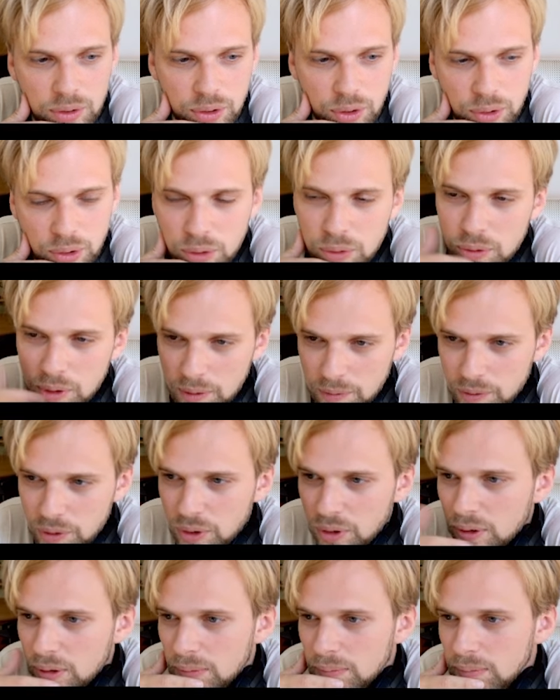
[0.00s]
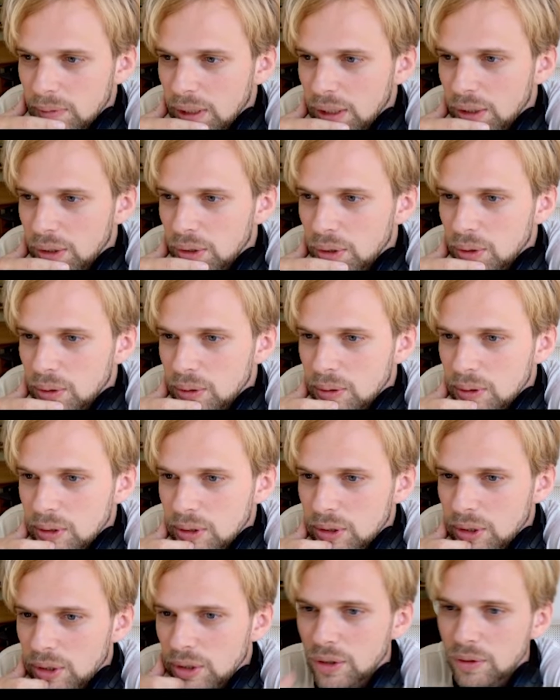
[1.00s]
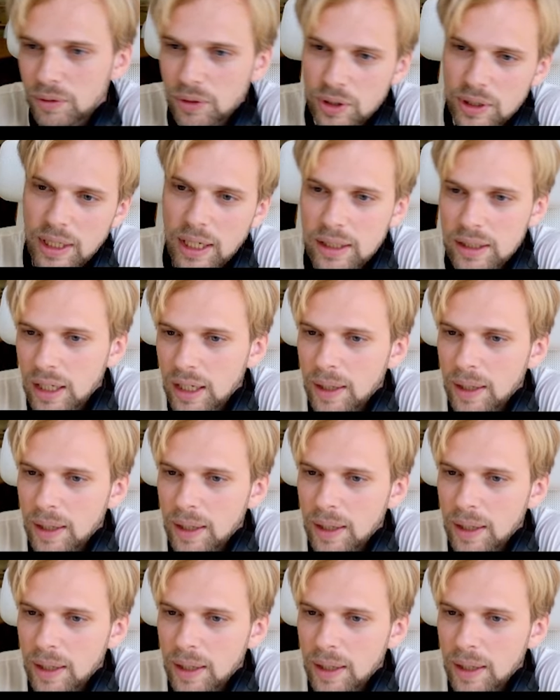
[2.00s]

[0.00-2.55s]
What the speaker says: your own if you're into searching for that.